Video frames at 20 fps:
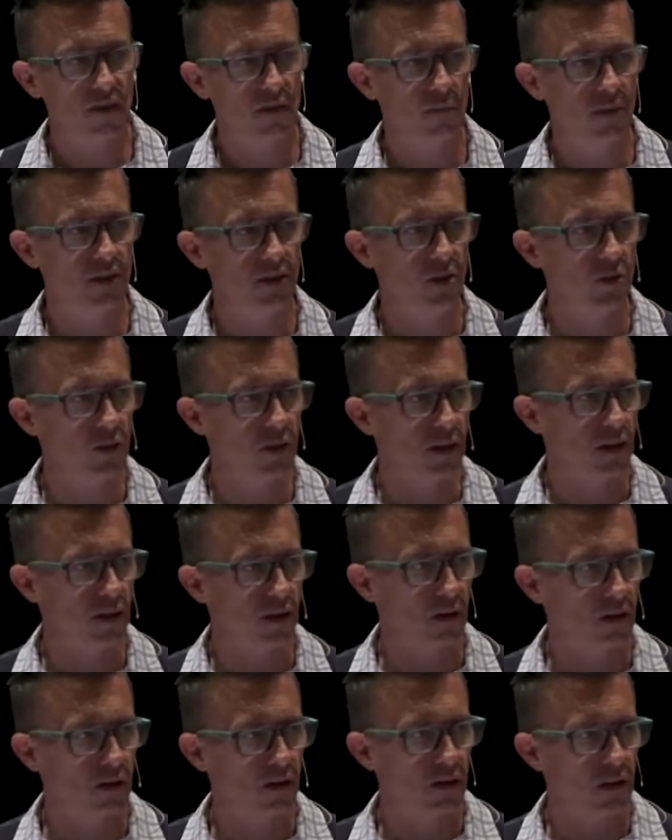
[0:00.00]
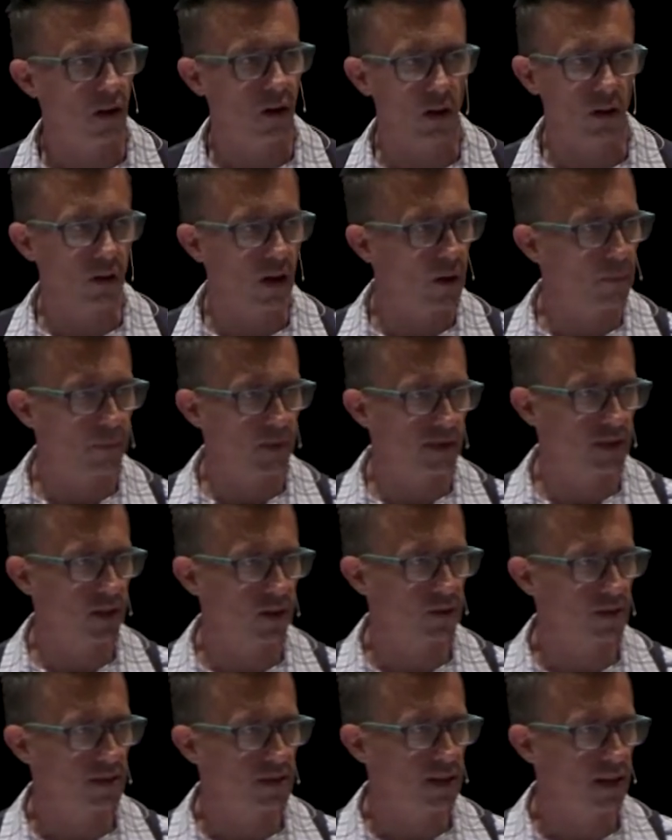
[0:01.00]
been doing all up
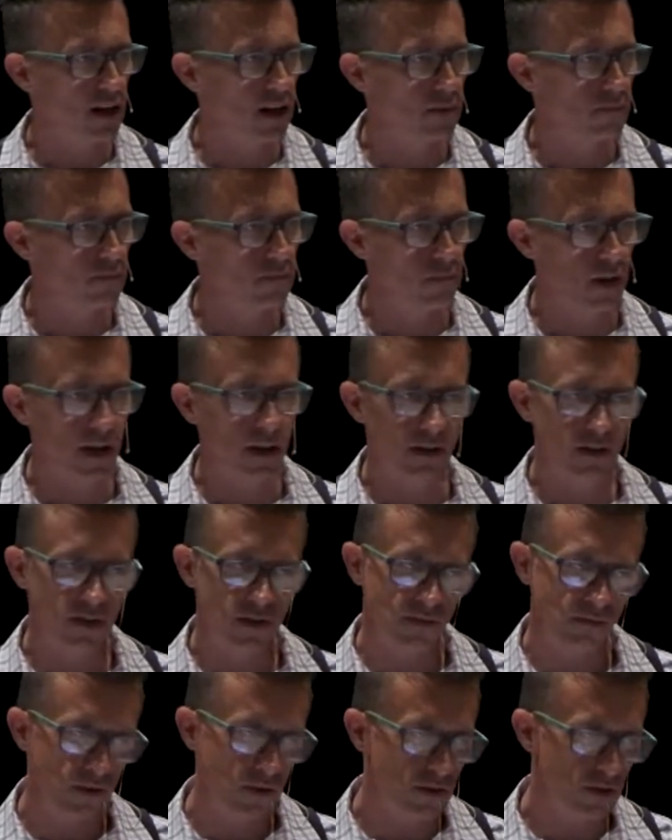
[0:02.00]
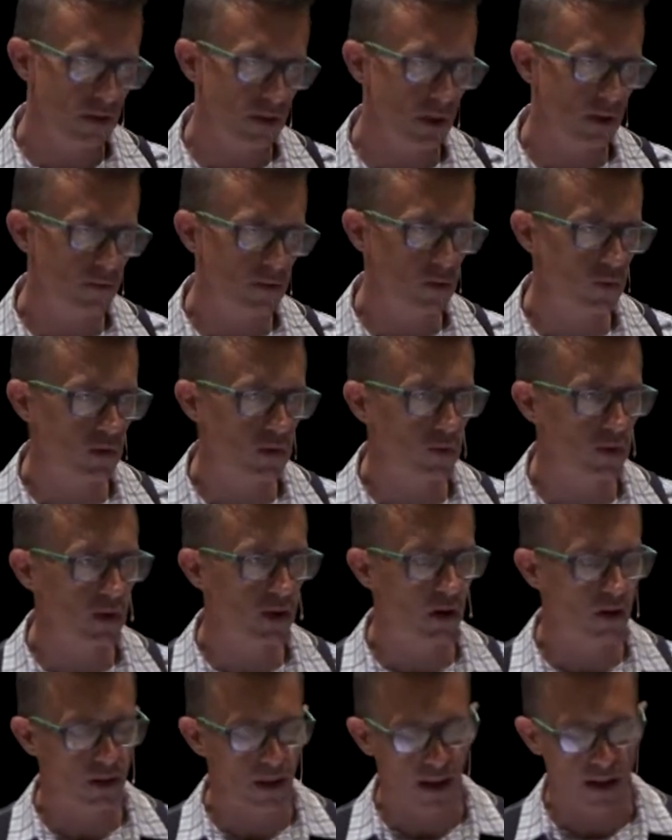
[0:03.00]
until this time? Minus a few slips, which we
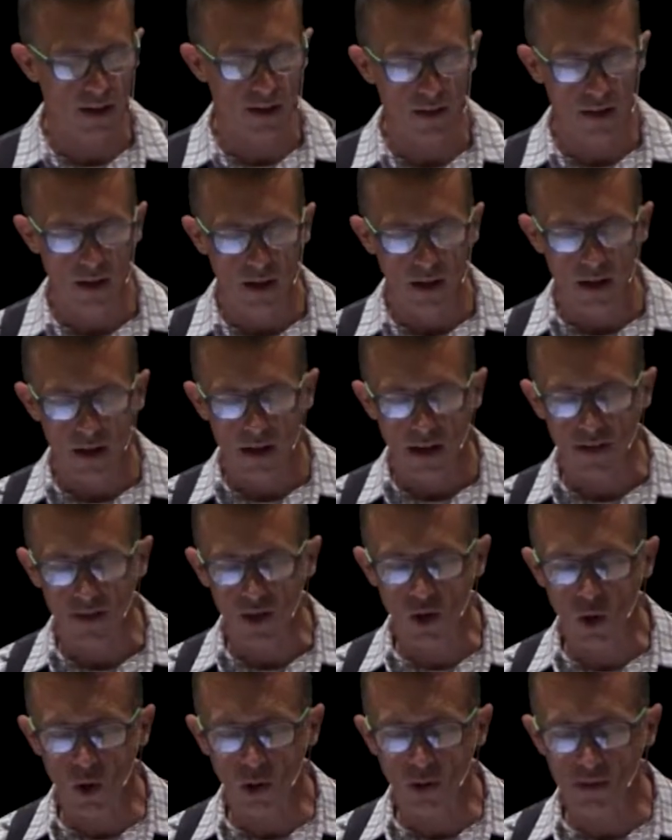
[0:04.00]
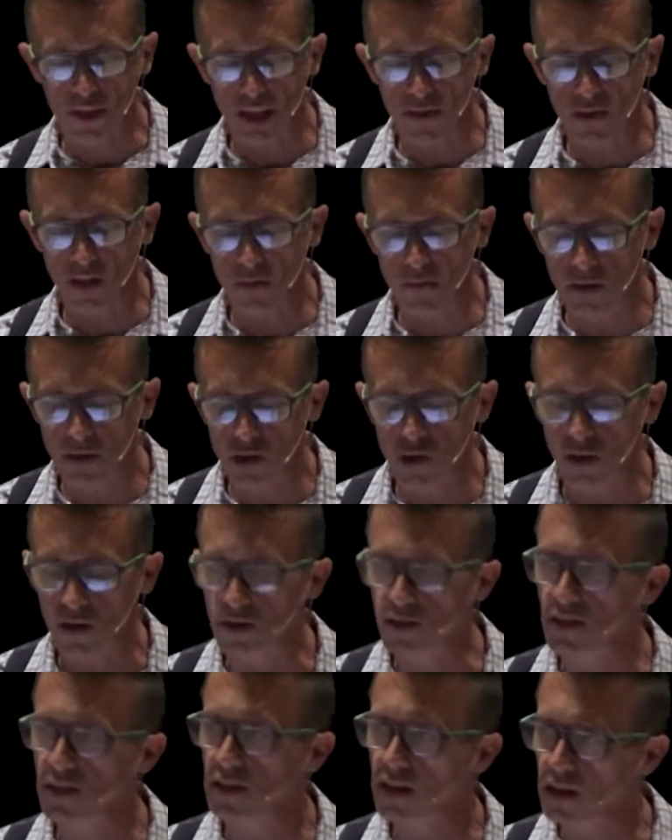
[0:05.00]
all had, as a whole, David had been
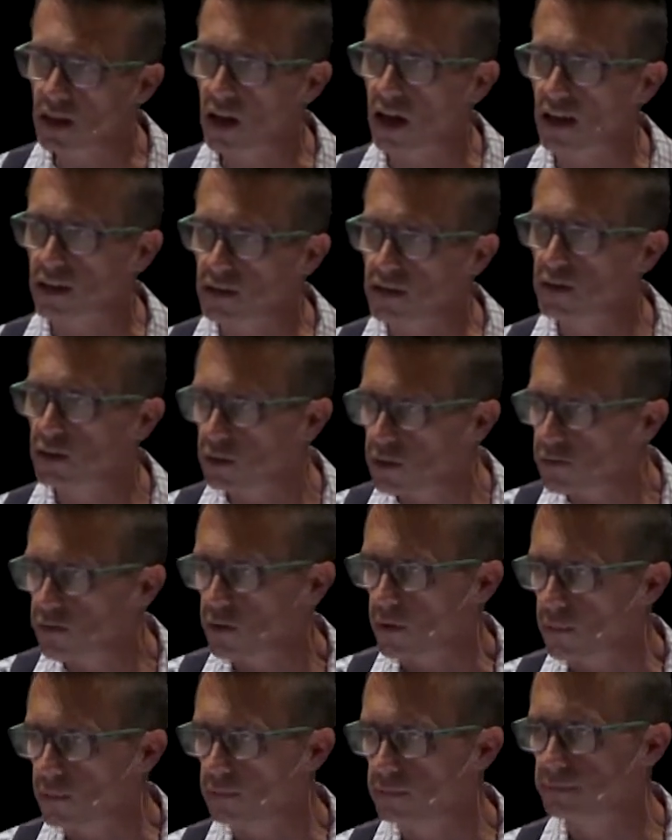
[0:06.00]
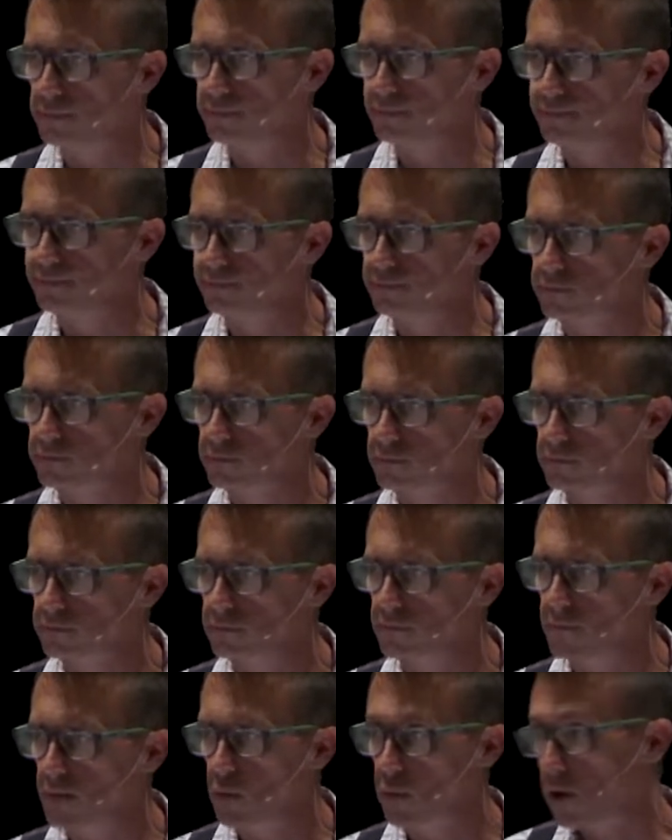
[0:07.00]
trusting in God to deliver him.
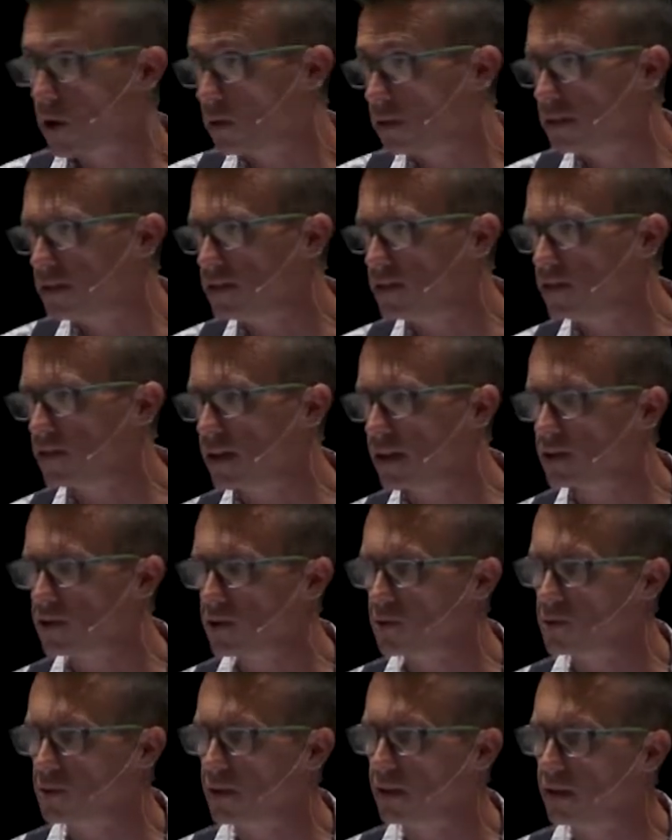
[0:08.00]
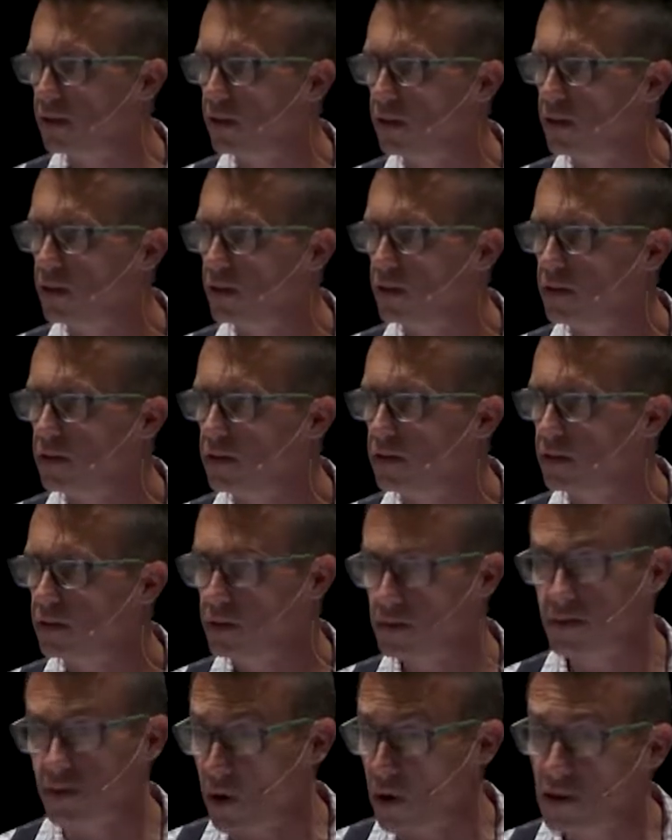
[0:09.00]
And we all need to do that, don't we?
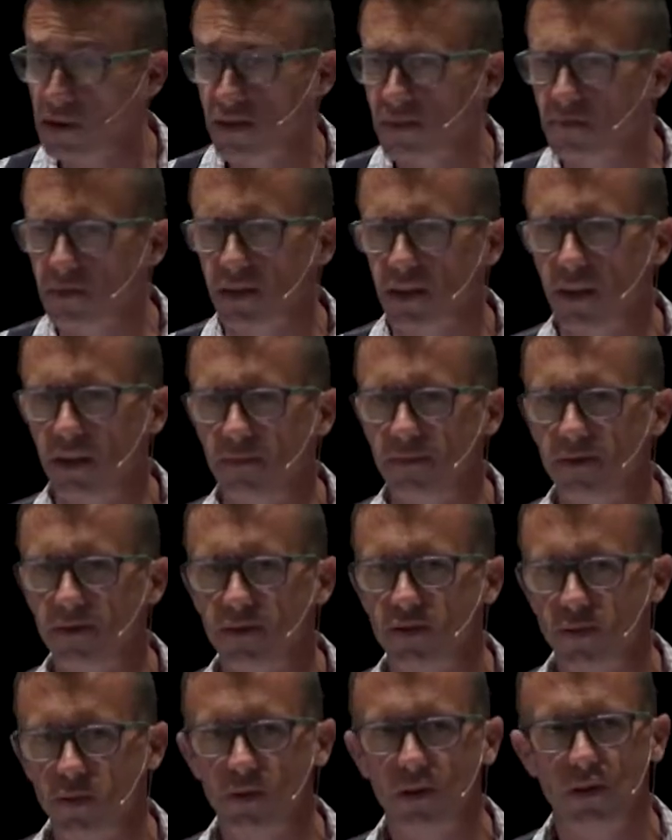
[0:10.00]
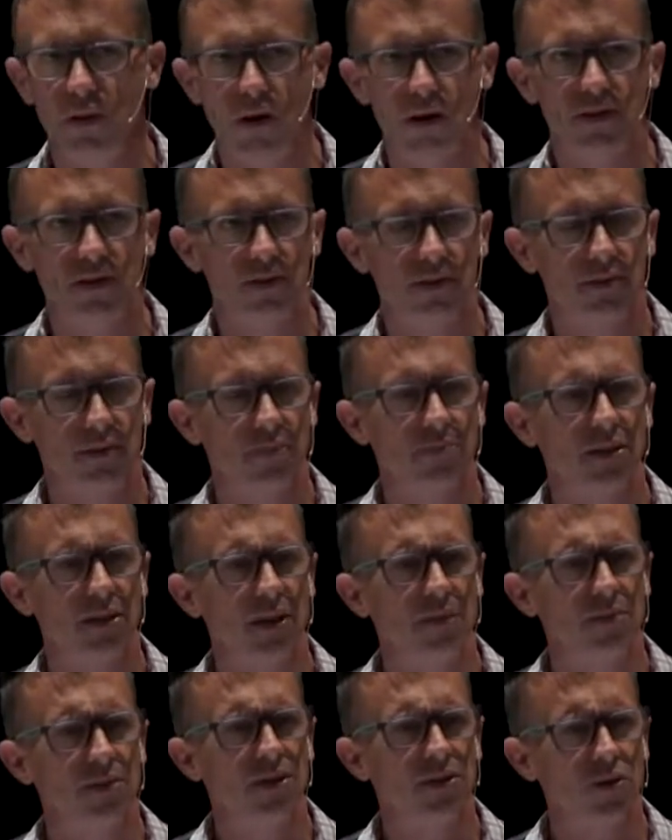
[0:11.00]
It's hard sometimes. It's really hard
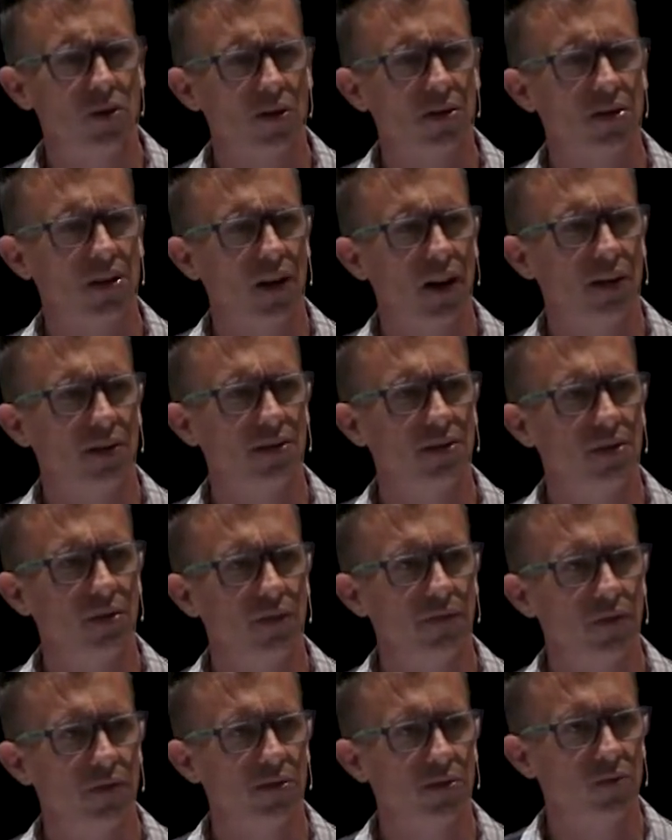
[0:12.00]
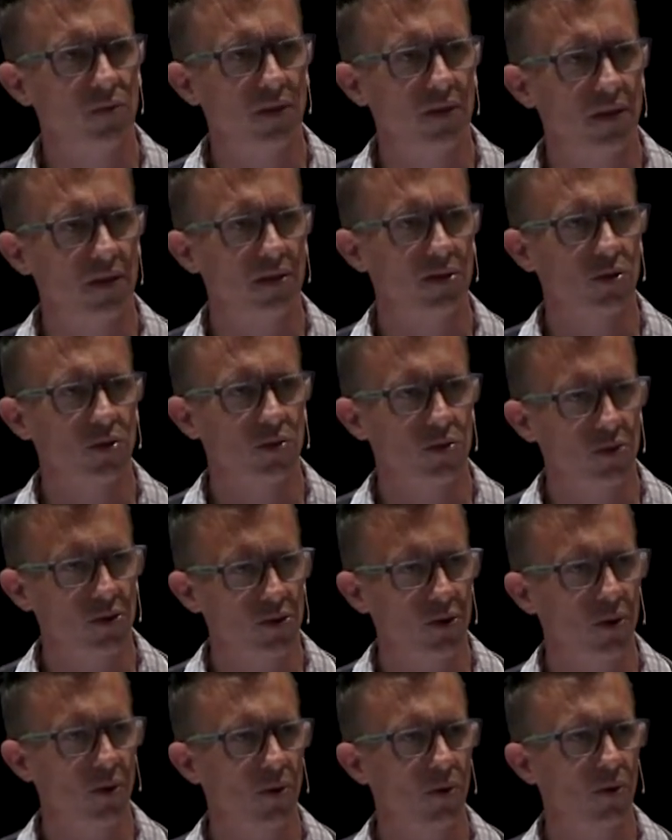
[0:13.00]
sometimes to trust God to deliver us when things are
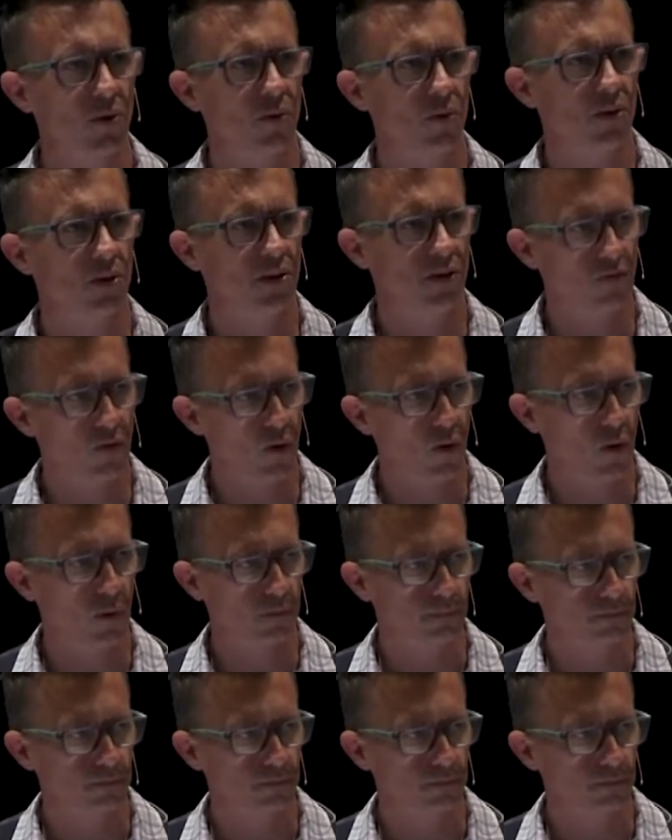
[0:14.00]
so difficult